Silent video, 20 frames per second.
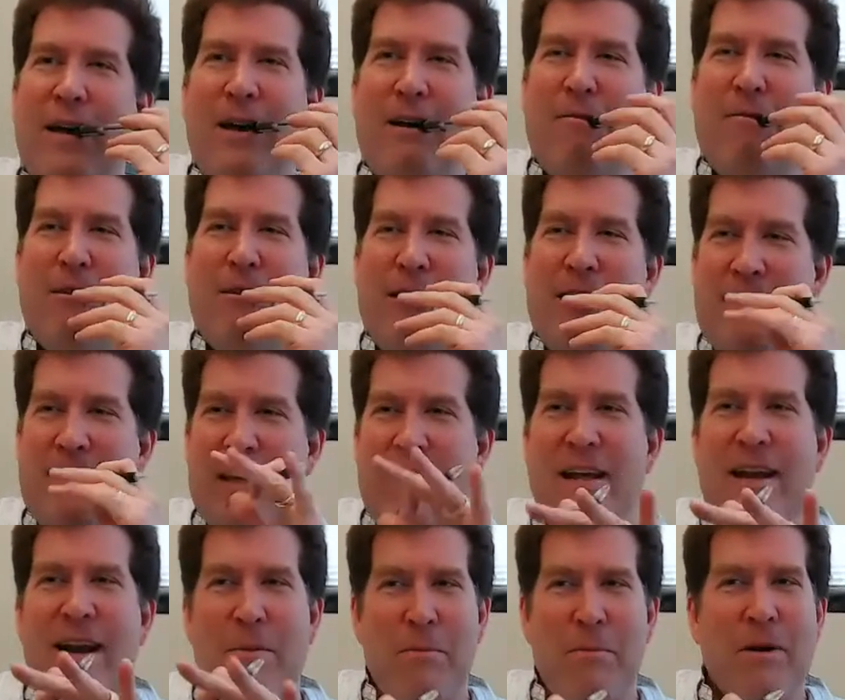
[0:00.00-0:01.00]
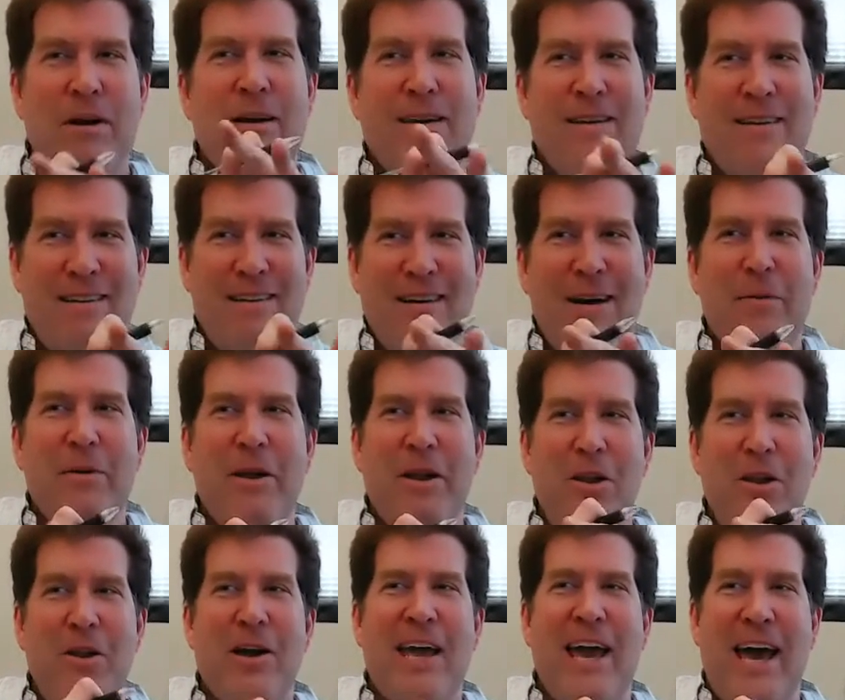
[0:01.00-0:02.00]
and then I'm gonna
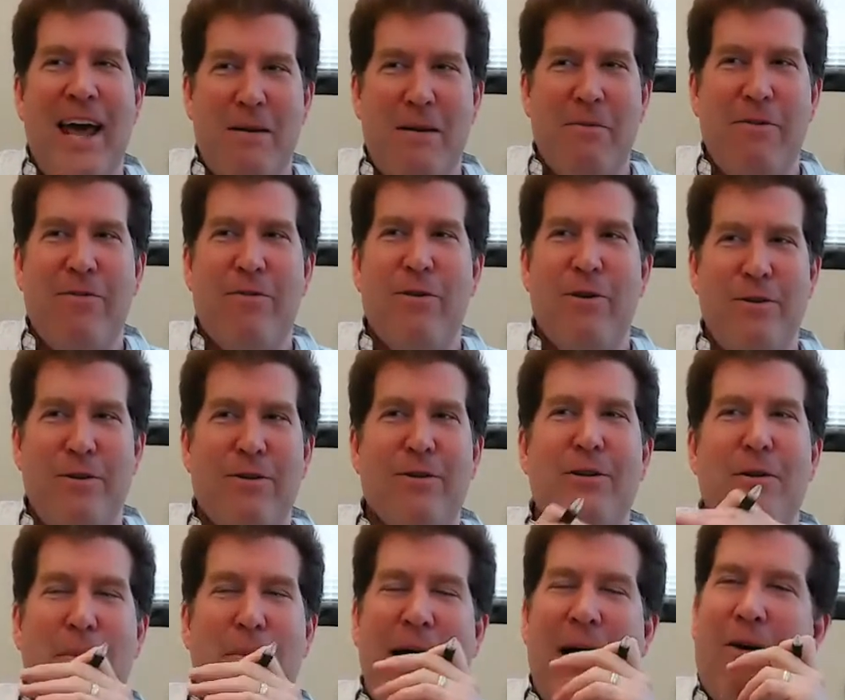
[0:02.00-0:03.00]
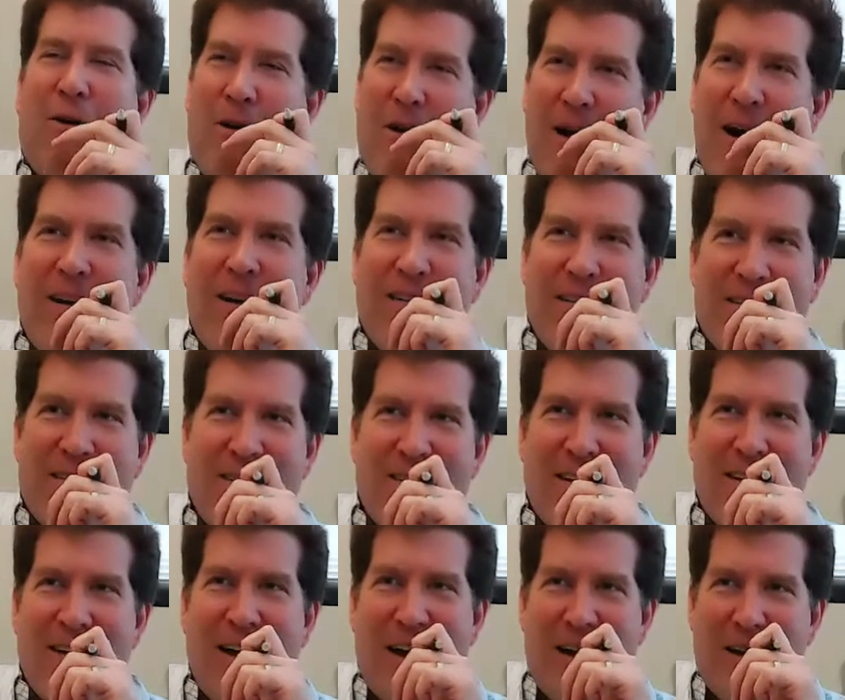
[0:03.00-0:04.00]
look at it before you turn the power on.
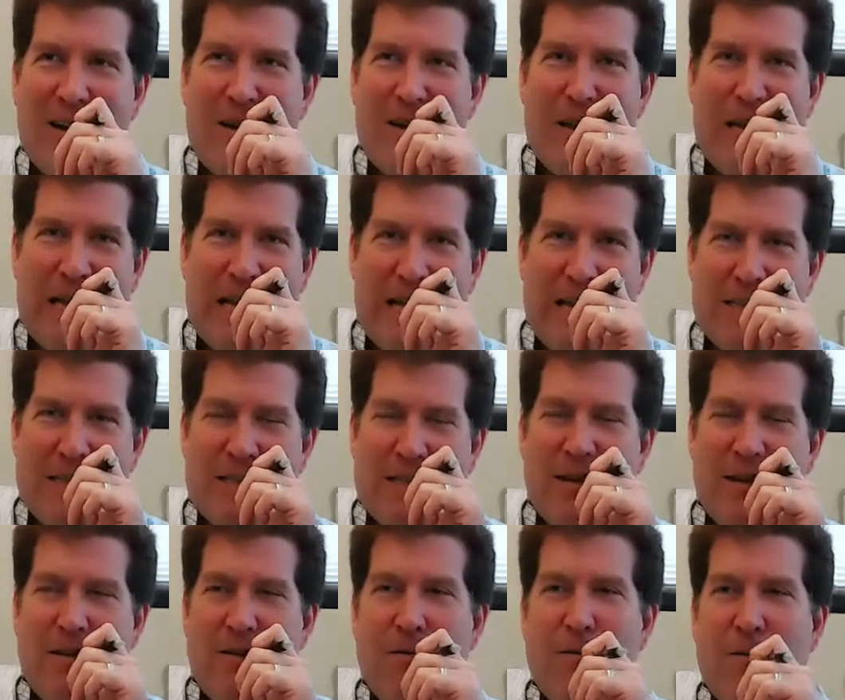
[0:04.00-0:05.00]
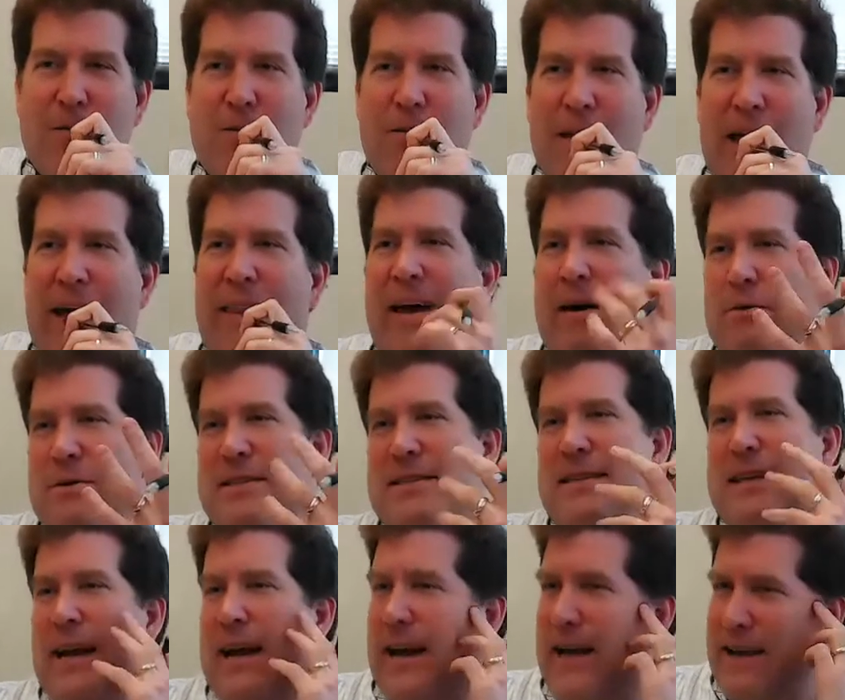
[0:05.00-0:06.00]
Yeah. So yeah, that was
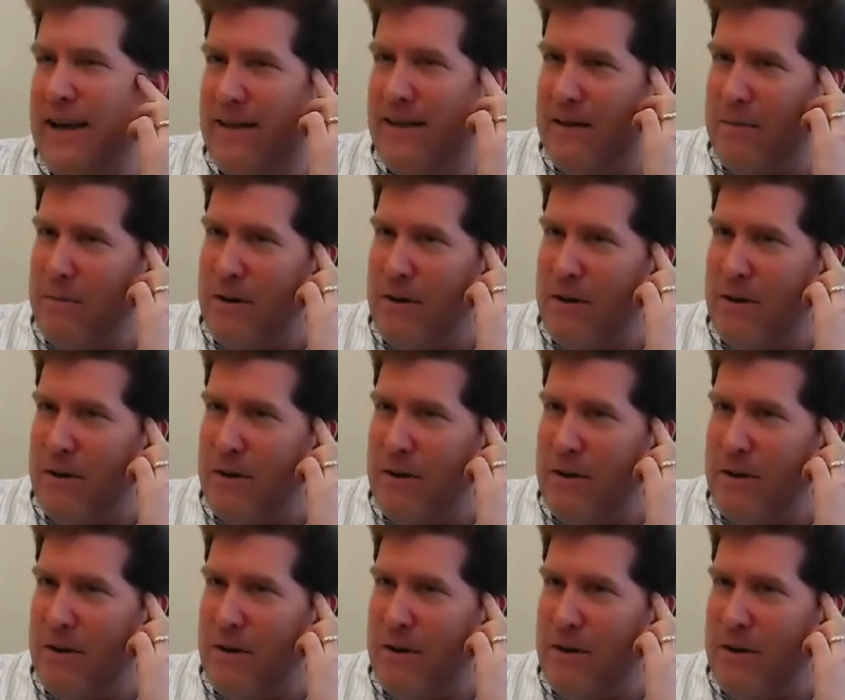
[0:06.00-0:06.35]
today. I did a